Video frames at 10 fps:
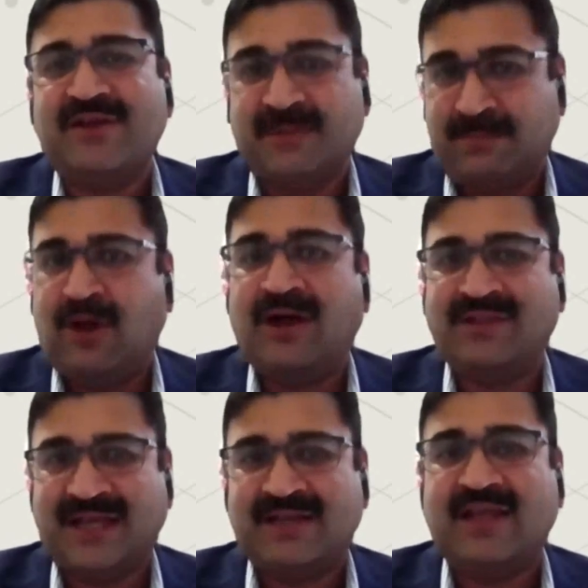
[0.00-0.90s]
deploy
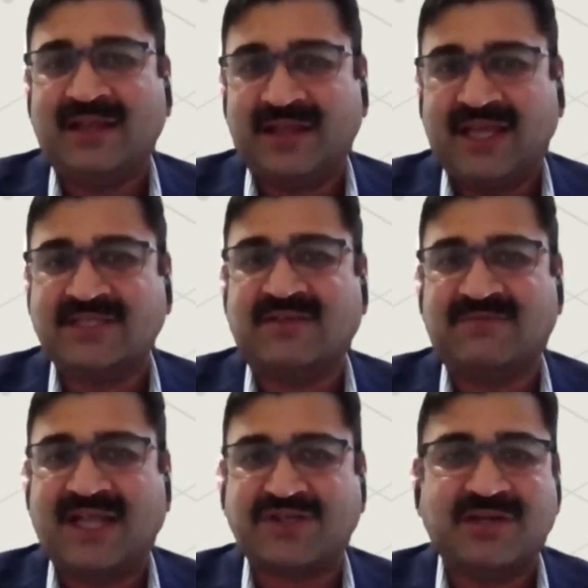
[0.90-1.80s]
that in case
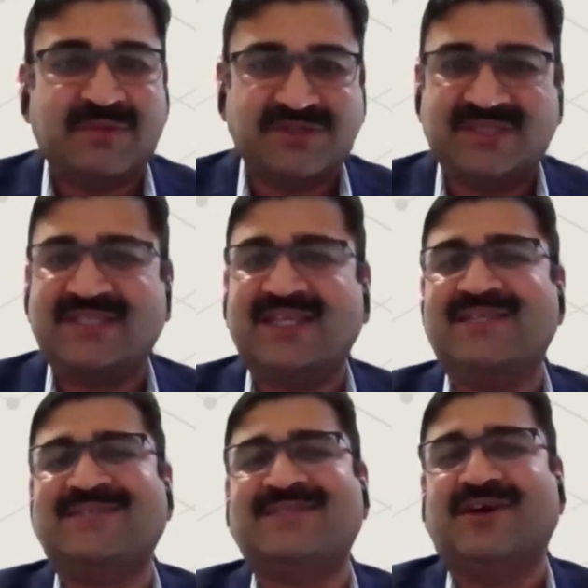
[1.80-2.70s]
of national
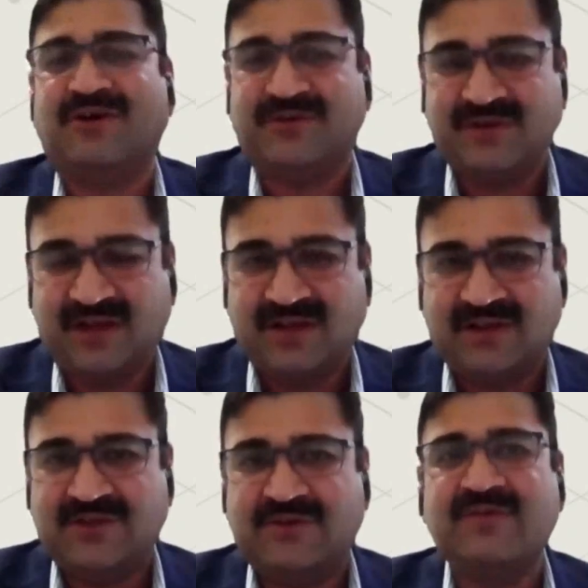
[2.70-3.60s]
emergencies or uh,
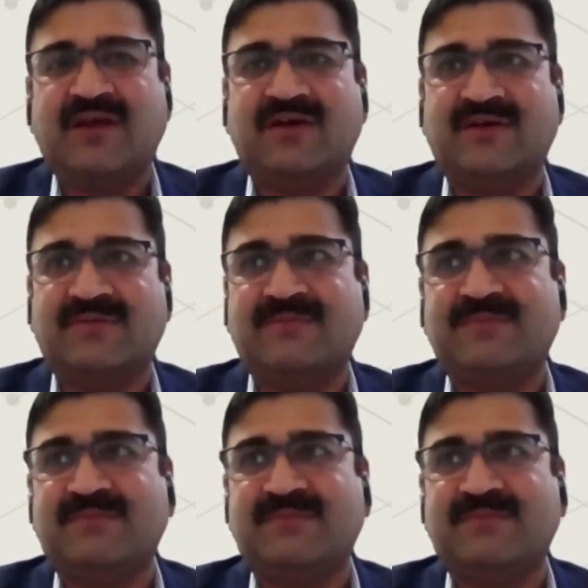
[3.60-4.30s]
you know uh,